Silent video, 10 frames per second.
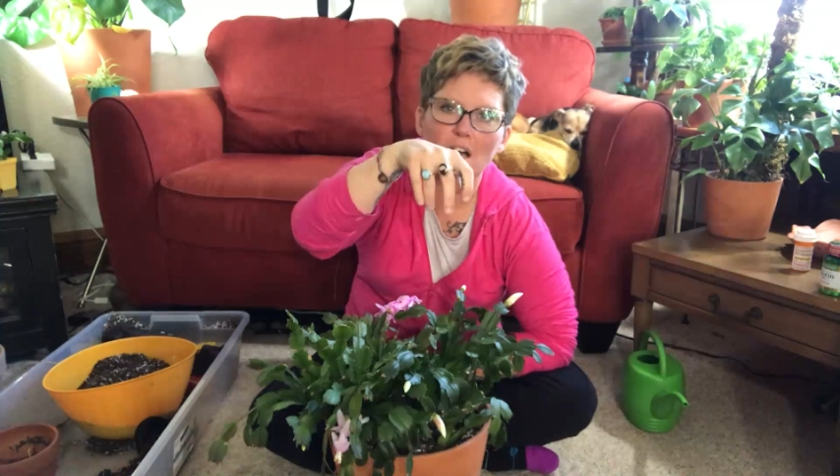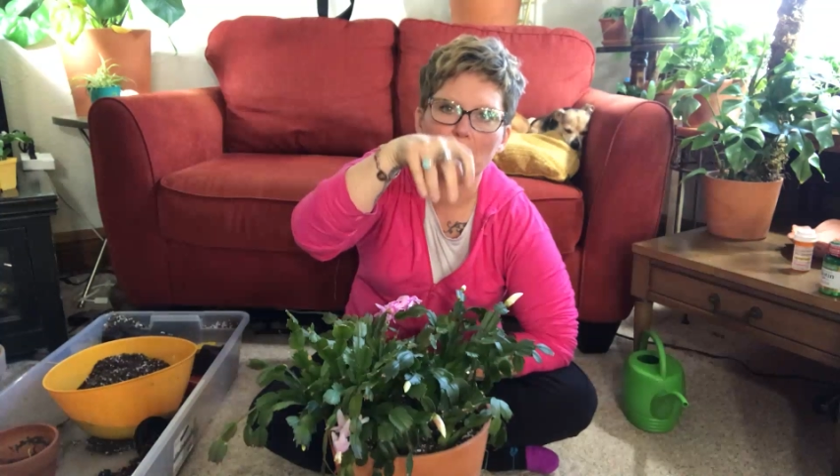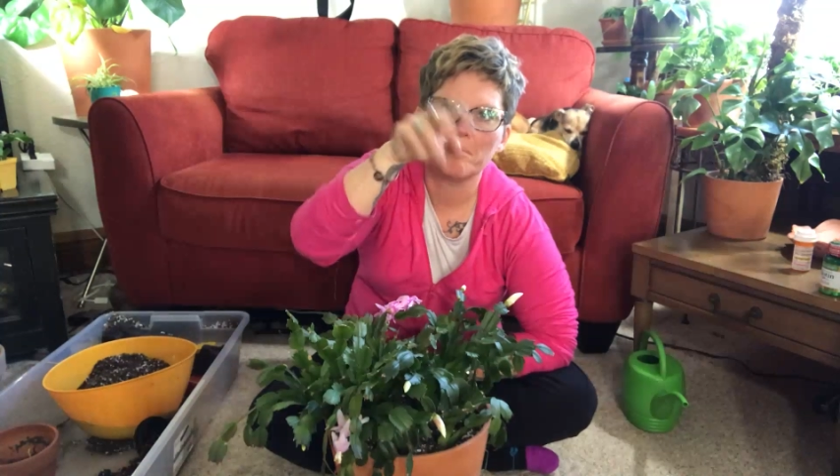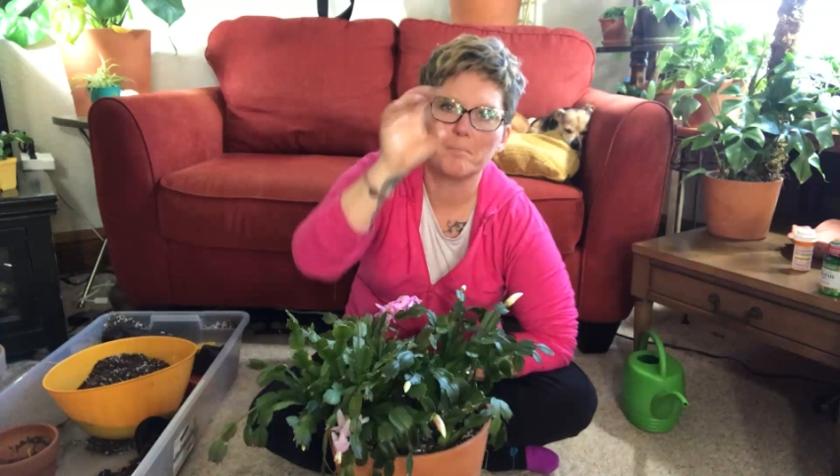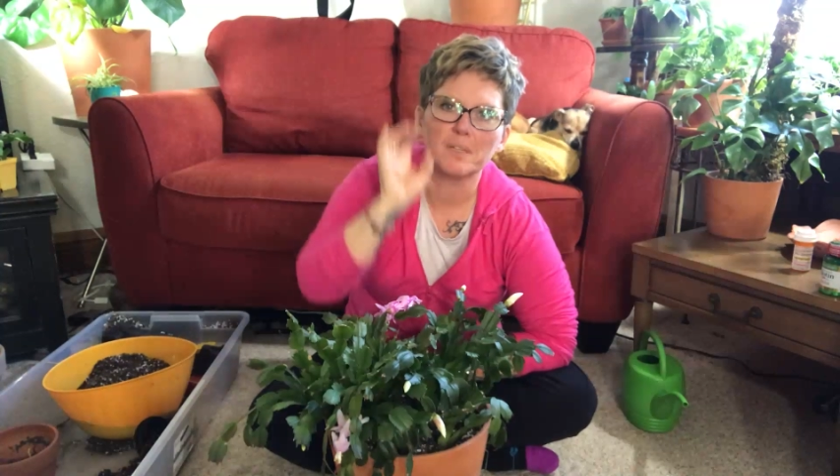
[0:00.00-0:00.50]

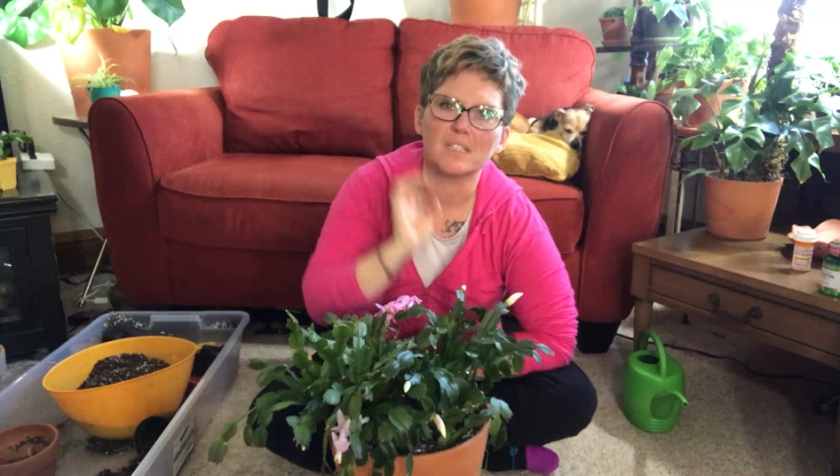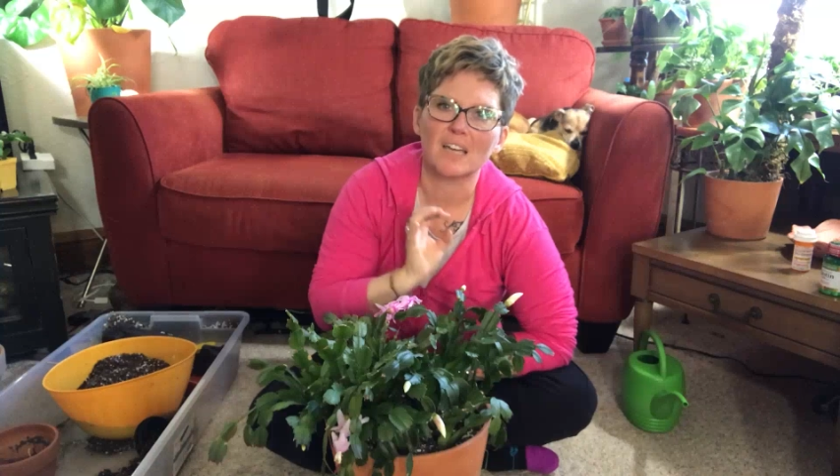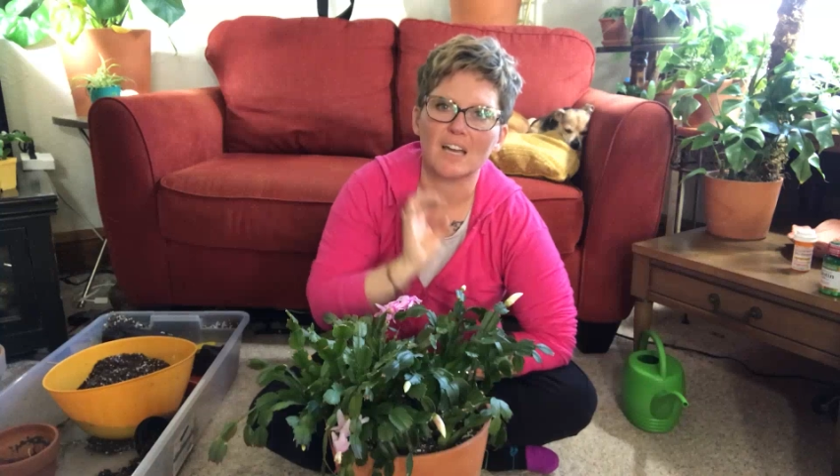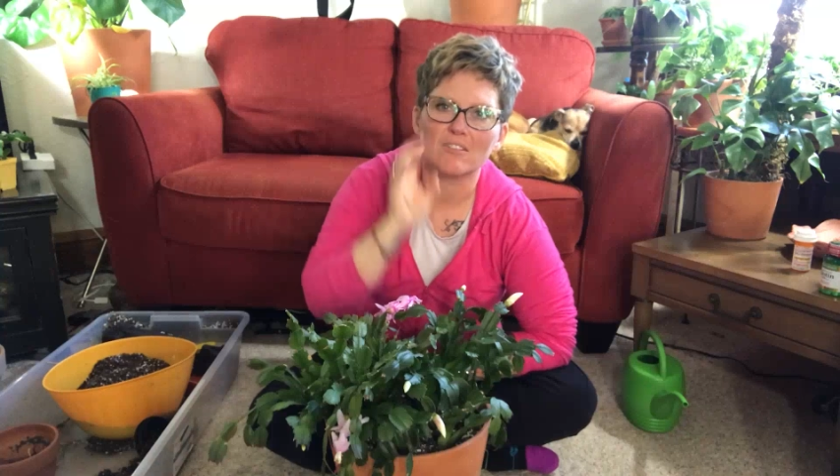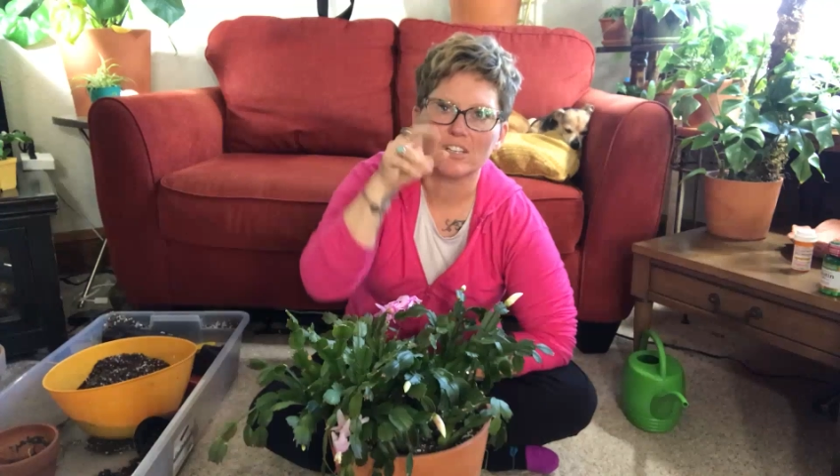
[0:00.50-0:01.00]
up and
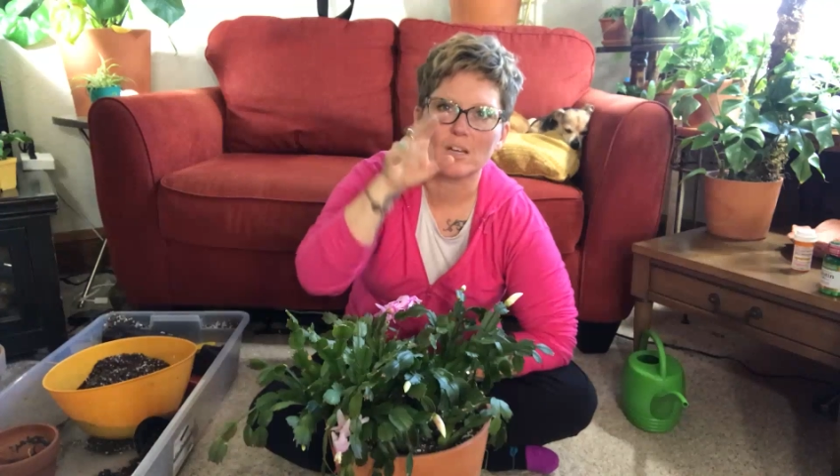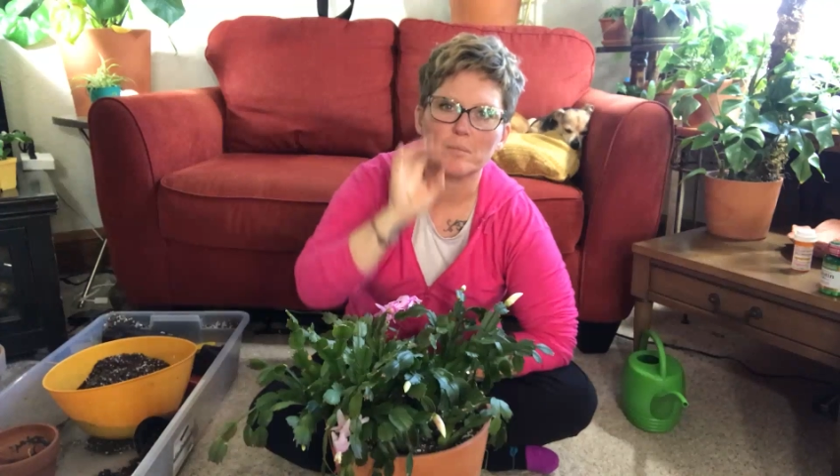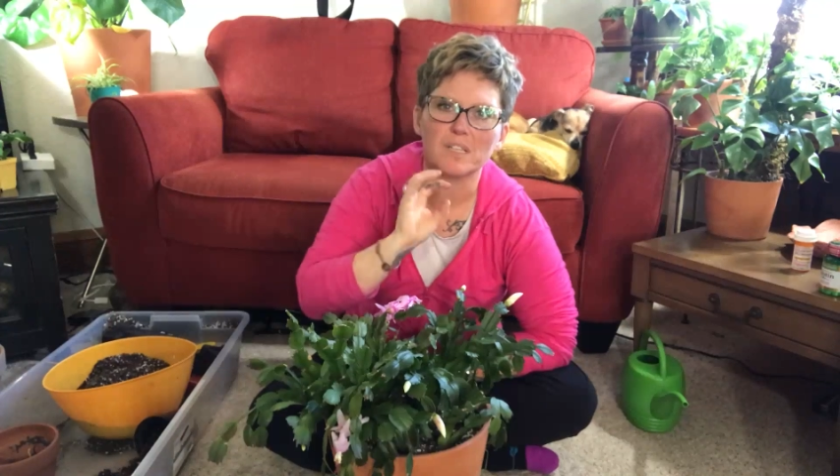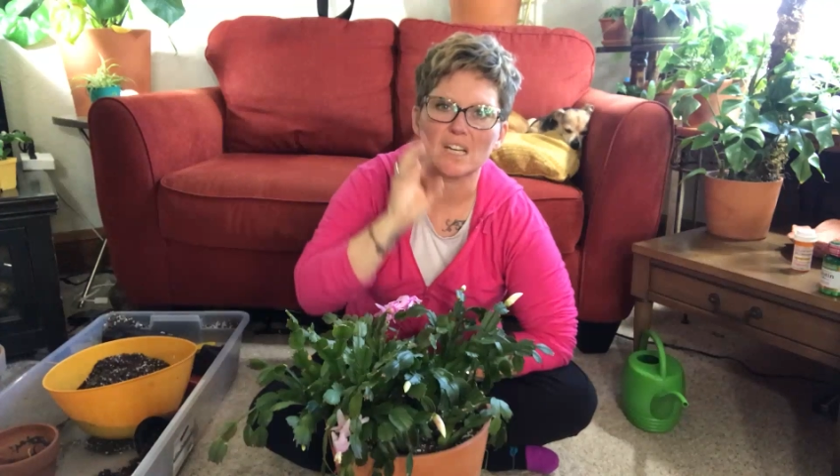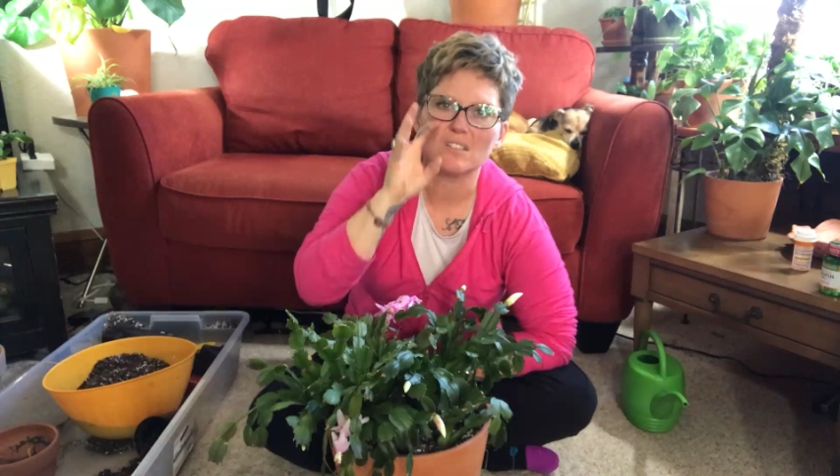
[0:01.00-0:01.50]
down and
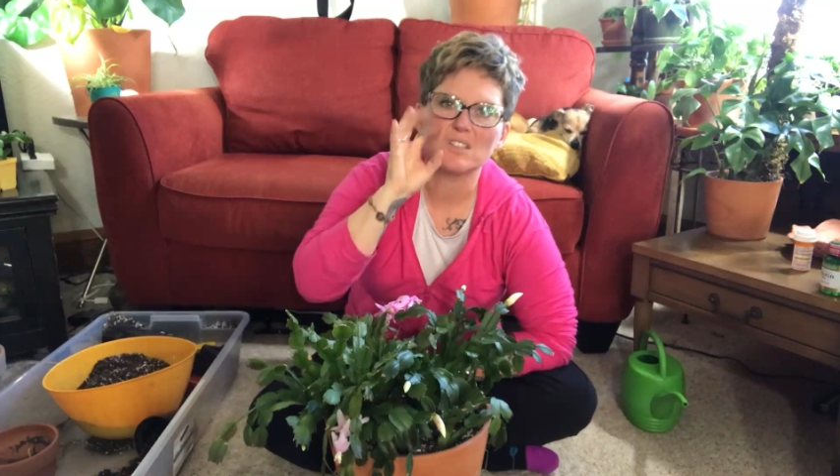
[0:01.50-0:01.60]
up and down,